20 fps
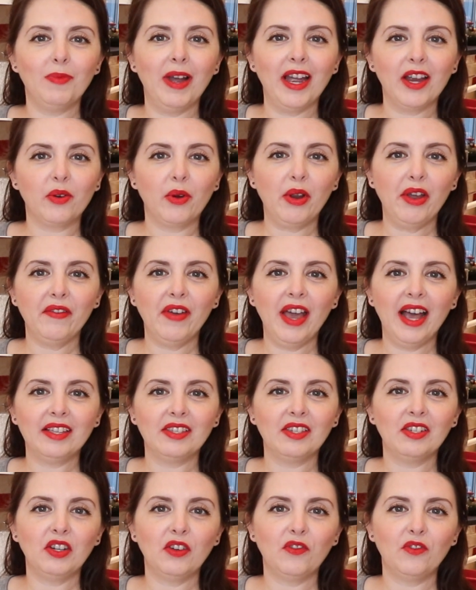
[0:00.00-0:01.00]
microwave has
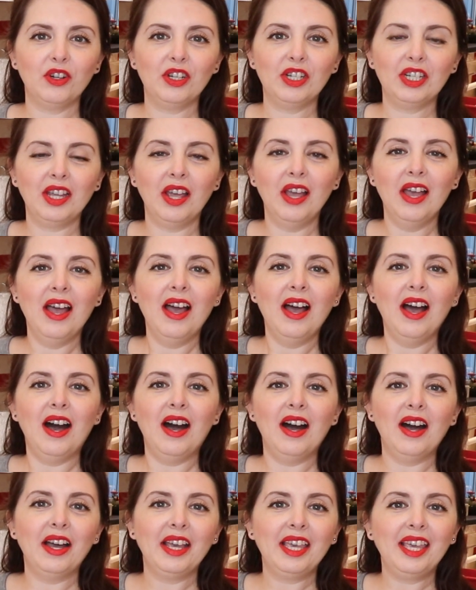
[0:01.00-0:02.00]
a different
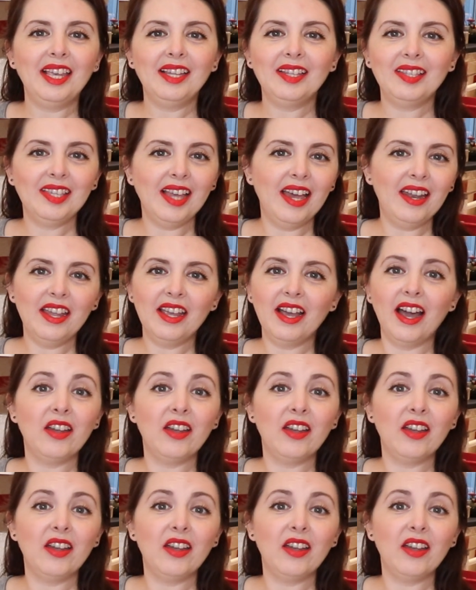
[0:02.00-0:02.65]
heat setting.